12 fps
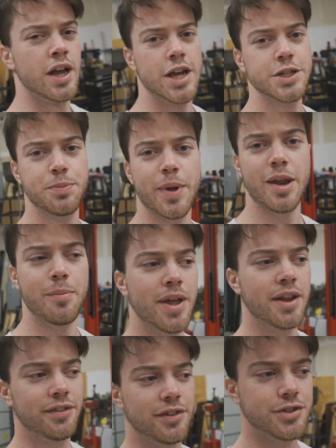It's been a
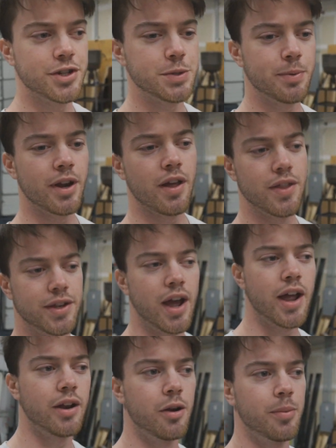minute since she's been on the
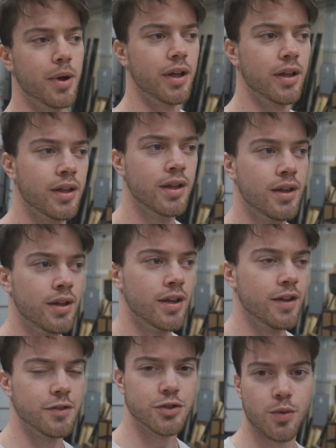dyno, but
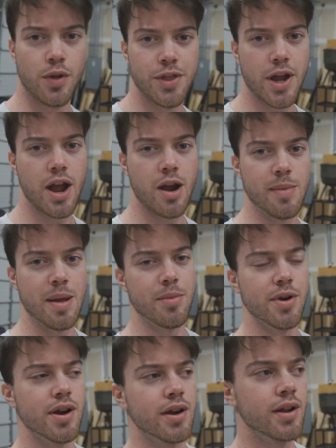there's one thing I
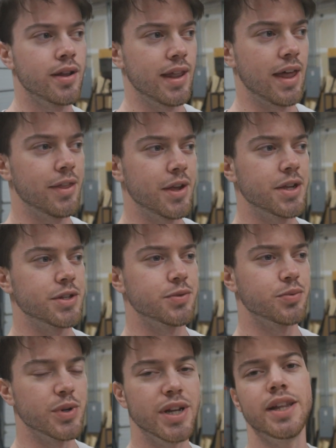remember. That thing is
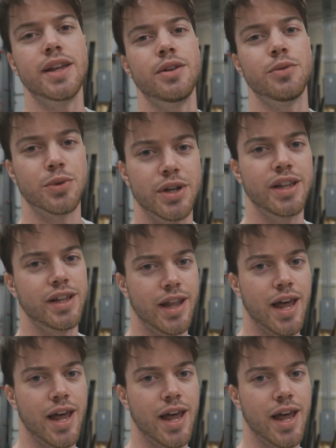really, really